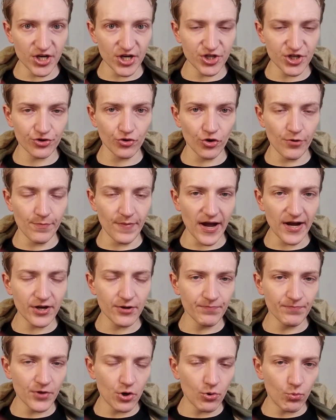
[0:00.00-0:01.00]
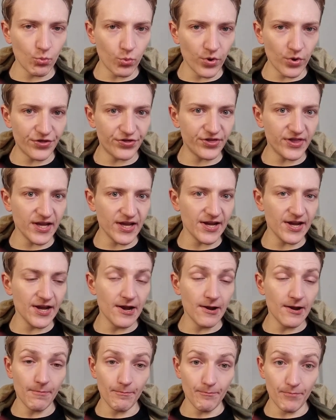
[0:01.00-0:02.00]
throwback with the
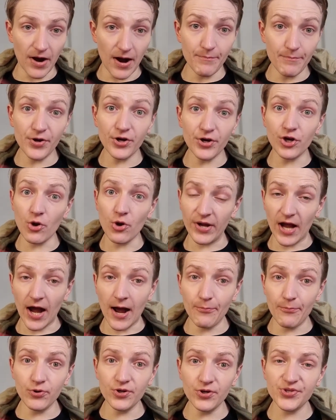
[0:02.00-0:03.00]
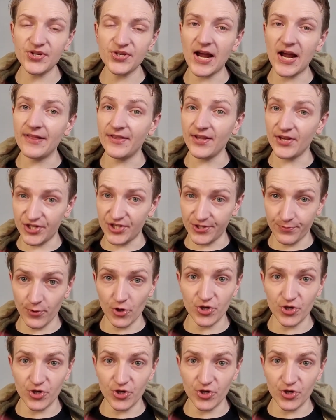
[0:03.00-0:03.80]
bumper going upwards and the exposed